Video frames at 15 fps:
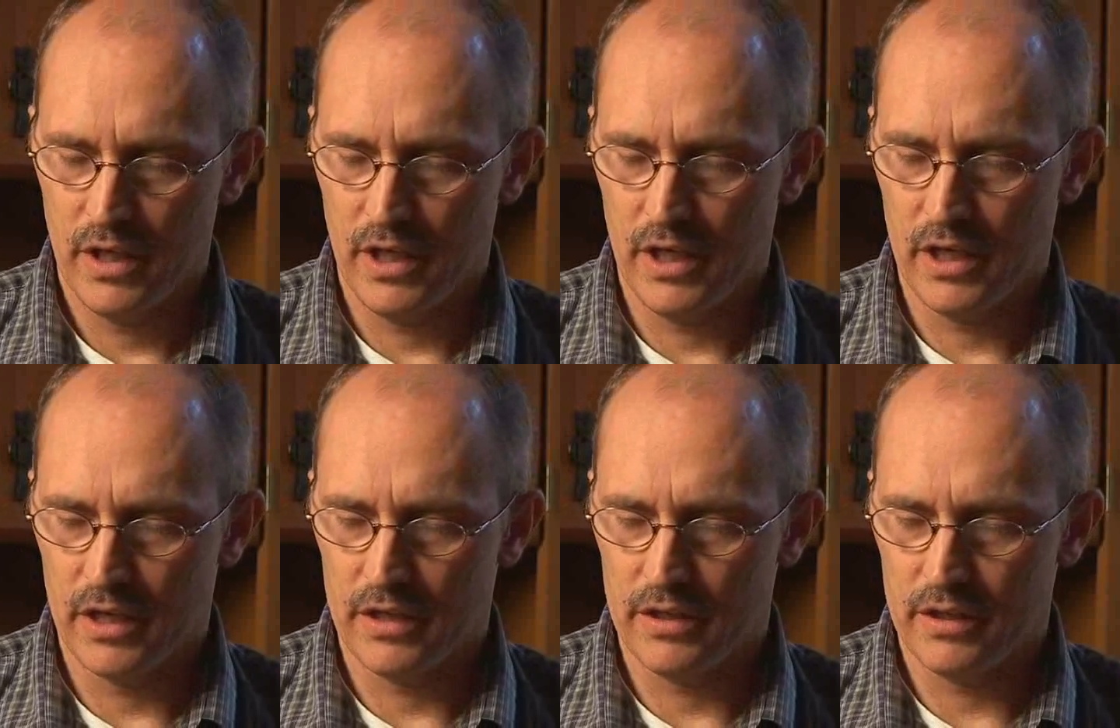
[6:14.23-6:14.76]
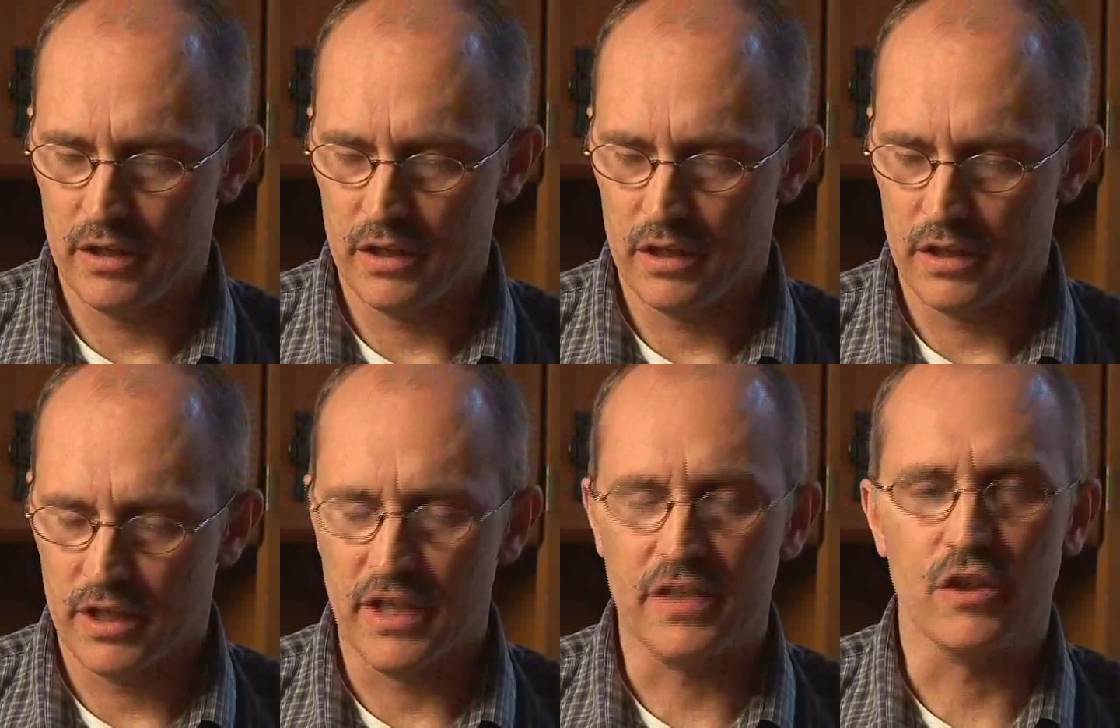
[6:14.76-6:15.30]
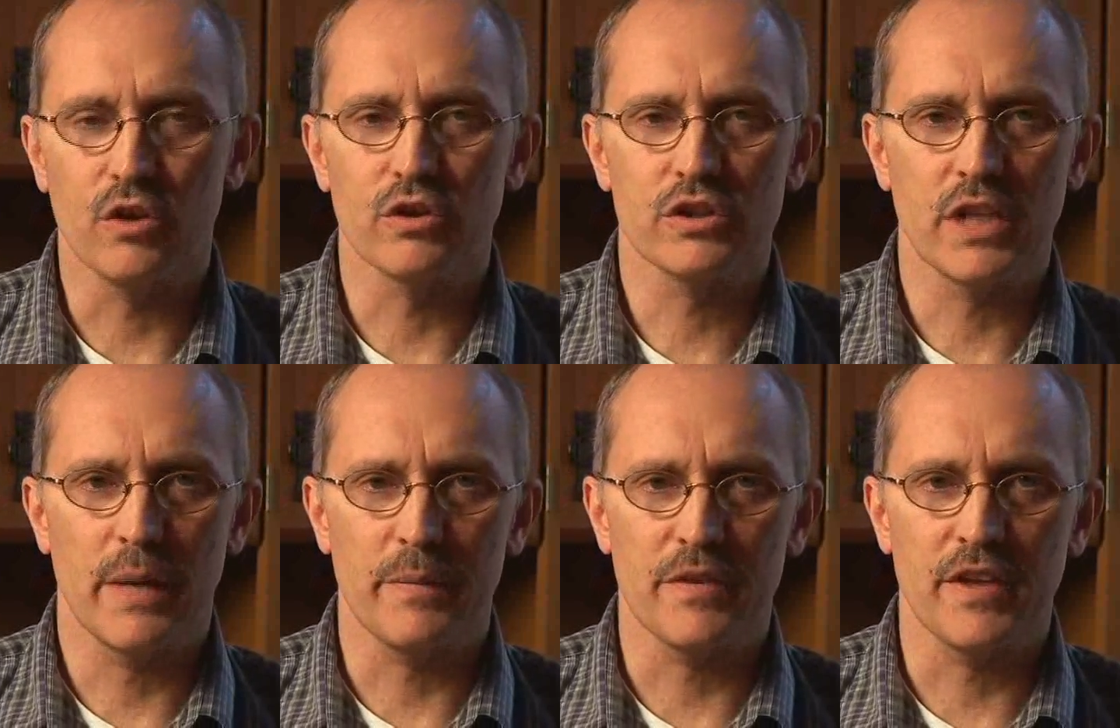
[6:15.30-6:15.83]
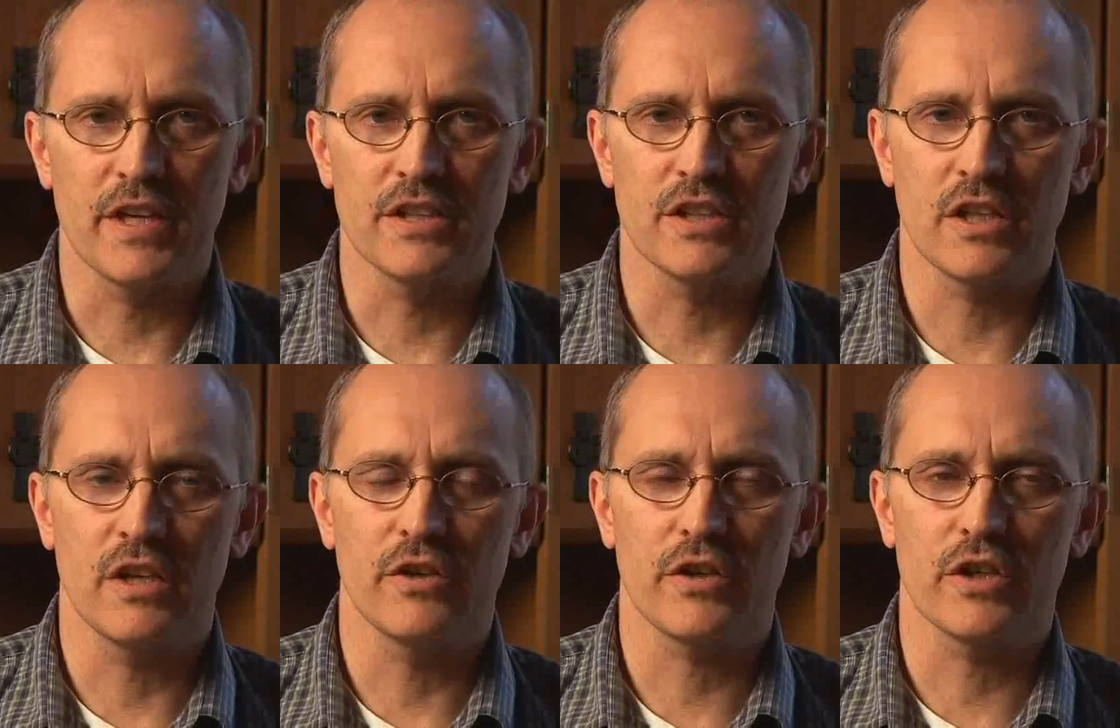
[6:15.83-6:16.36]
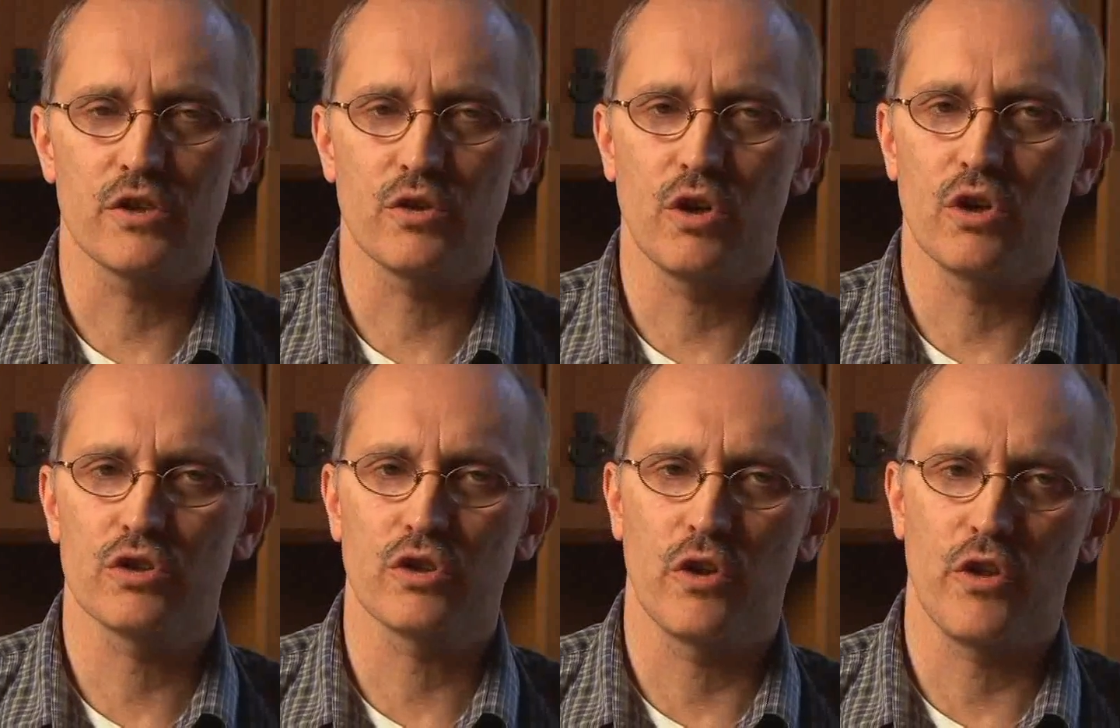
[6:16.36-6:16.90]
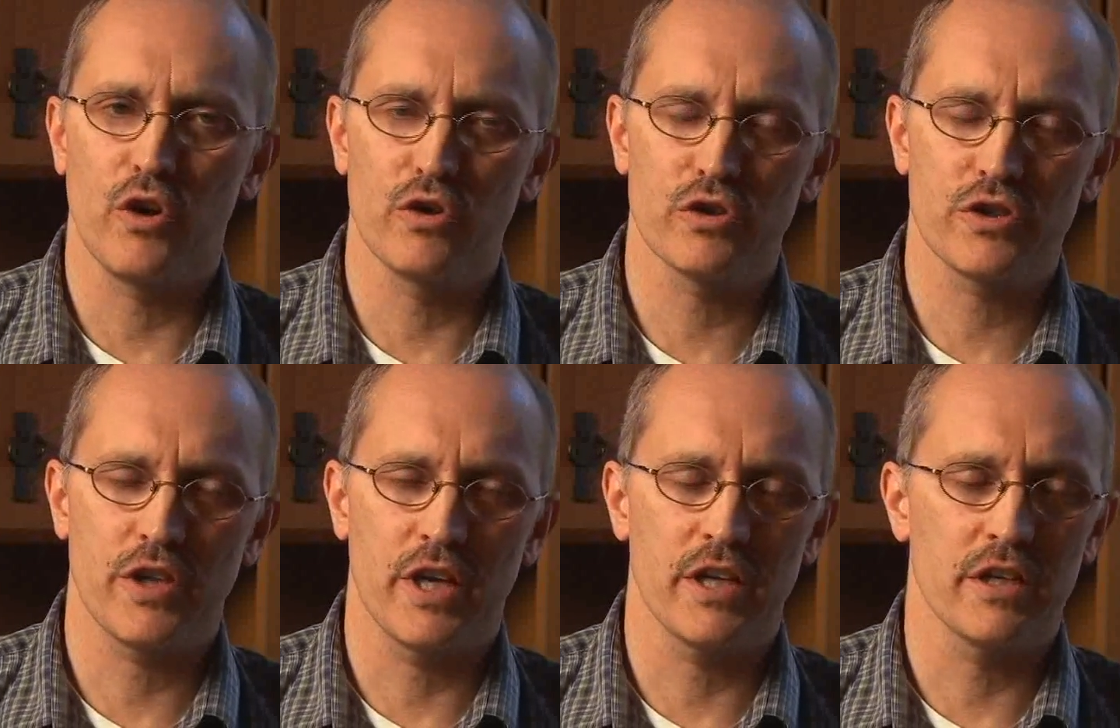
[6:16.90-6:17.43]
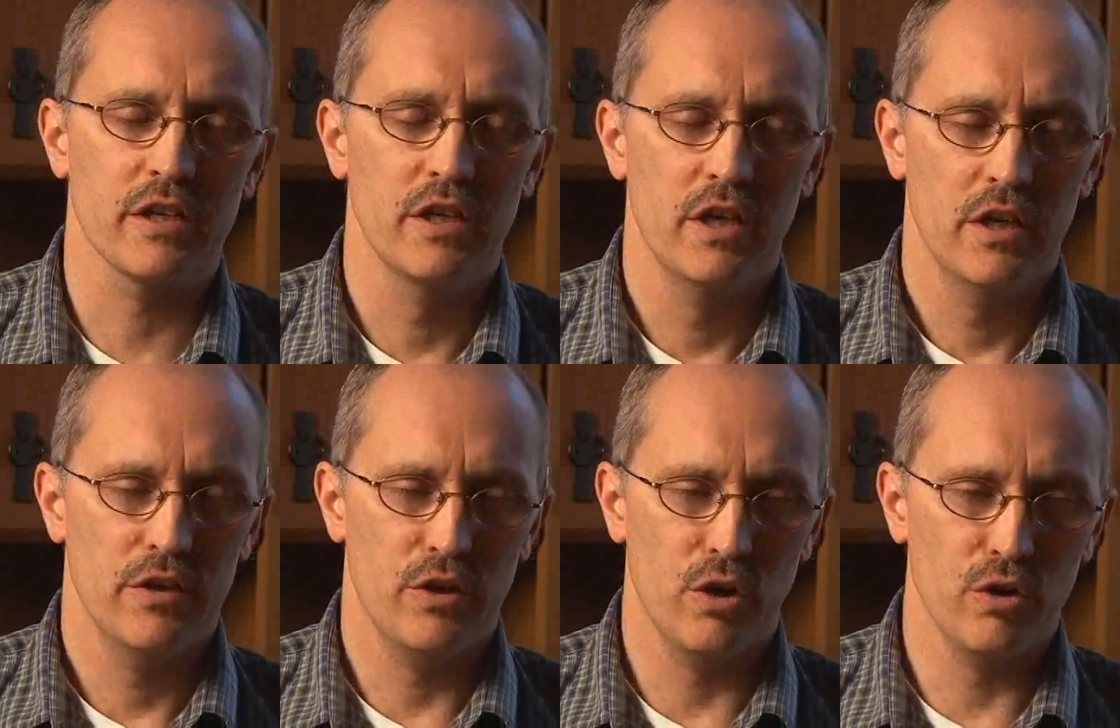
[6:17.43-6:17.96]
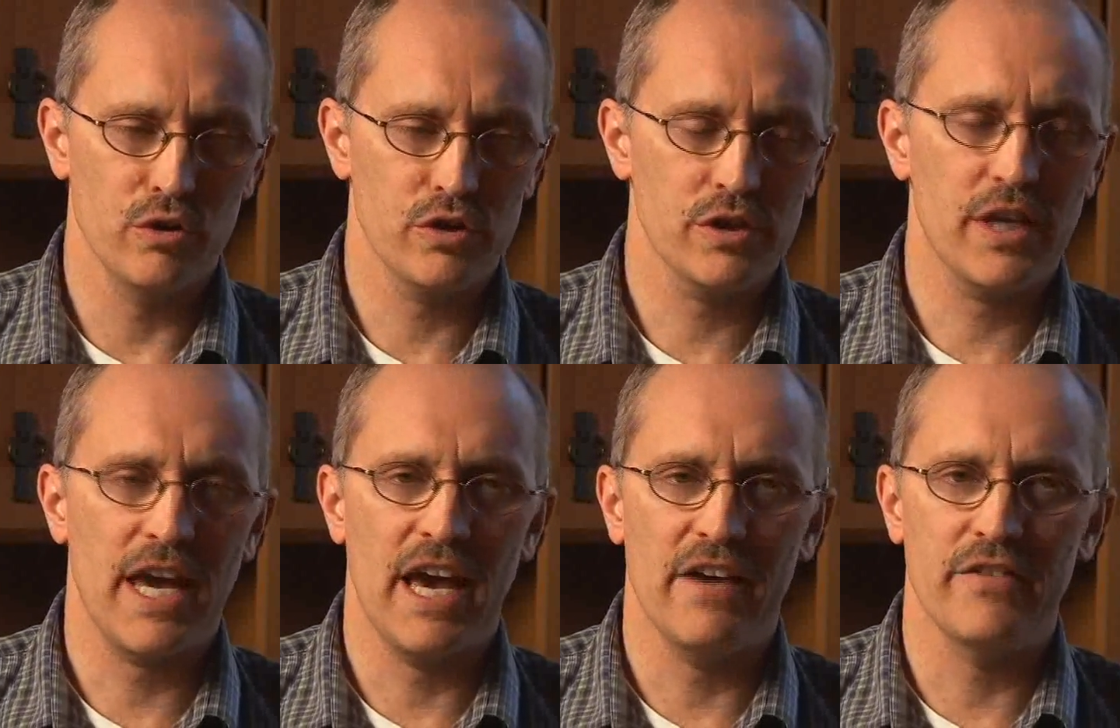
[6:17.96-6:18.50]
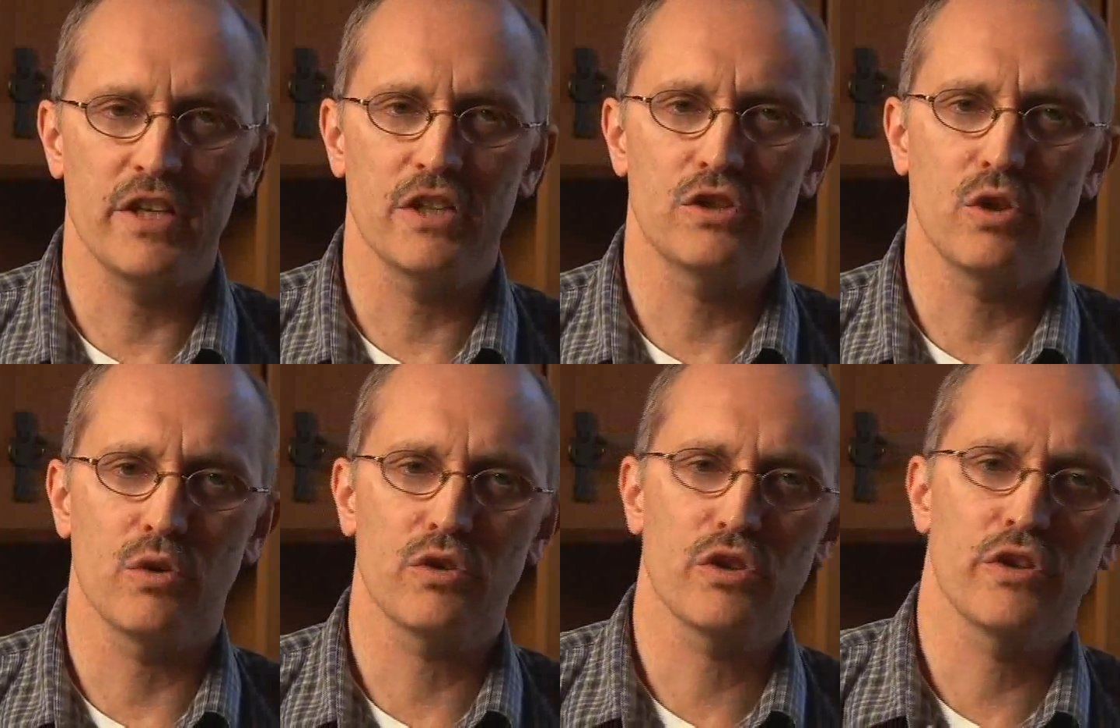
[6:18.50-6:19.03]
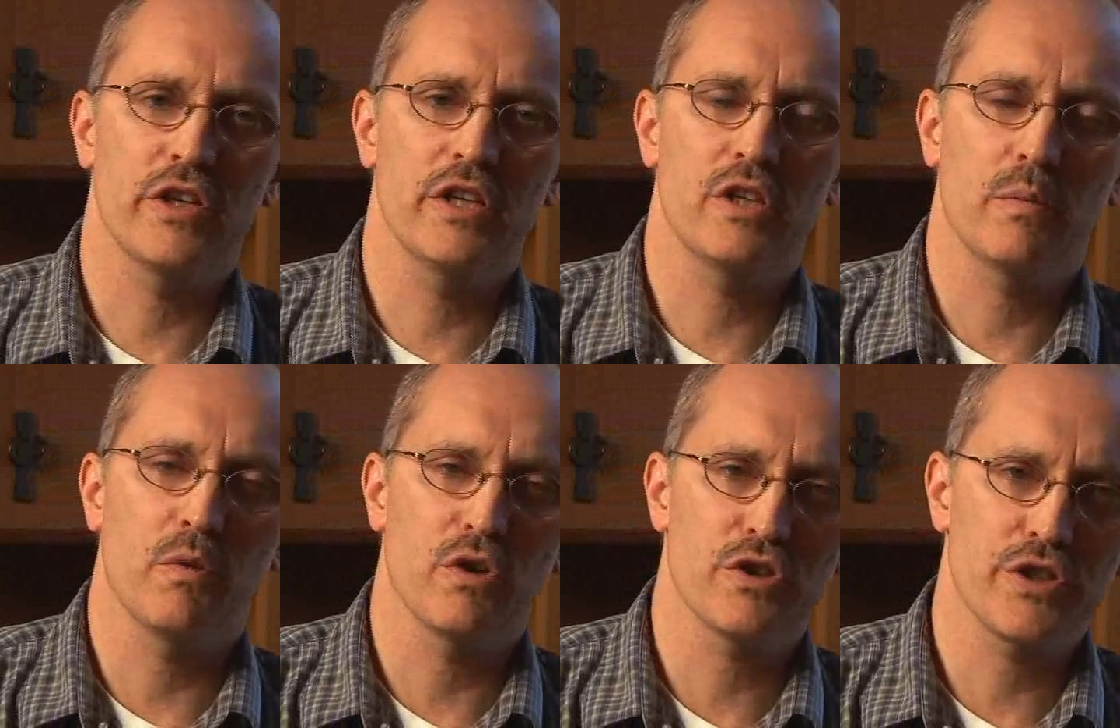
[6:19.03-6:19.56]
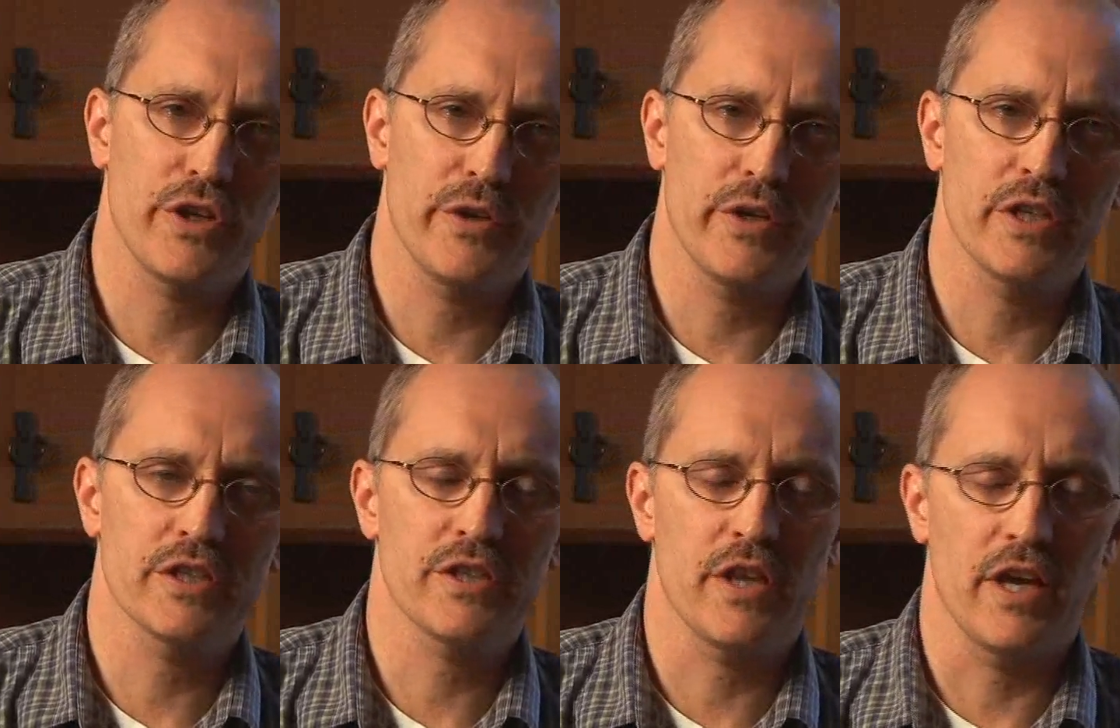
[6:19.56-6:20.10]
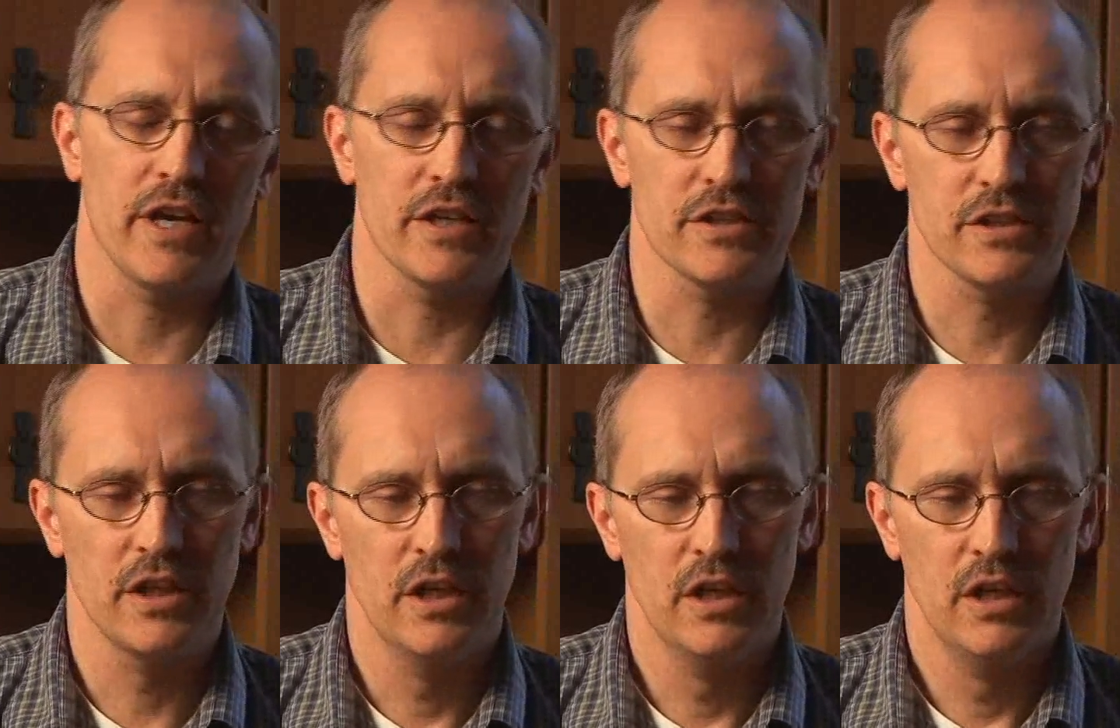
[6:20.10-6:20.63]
and get those type of things under control. So those cavities don't turn into more serious things